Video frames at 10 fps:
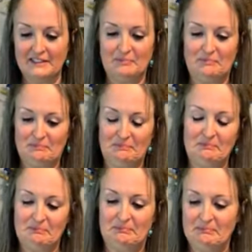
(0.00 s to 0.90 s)

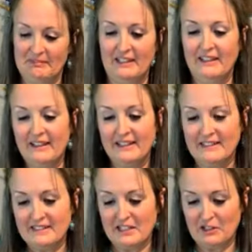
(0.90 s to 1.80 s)

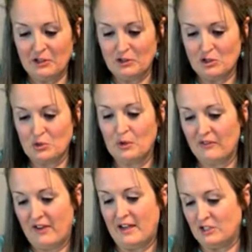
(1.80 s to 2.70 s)
It's like a little short
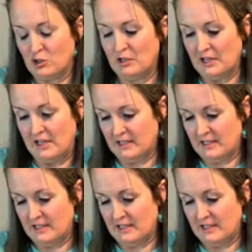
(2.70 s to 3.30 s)
fat tree.